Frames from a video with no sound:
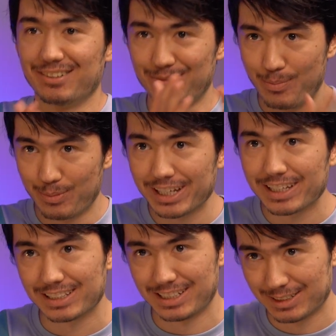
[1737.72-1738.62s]
of
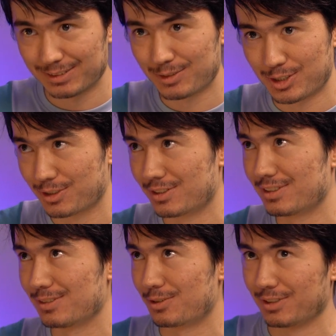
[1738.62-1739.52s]
plague, which
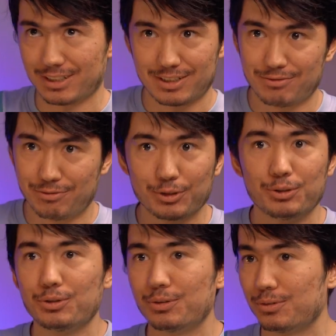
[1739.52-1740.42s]
was, or like
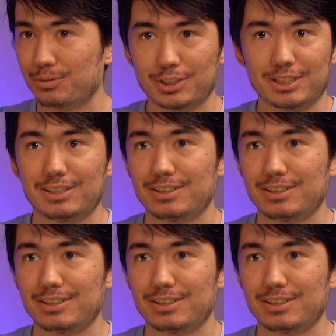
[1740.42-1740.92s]
flu. What?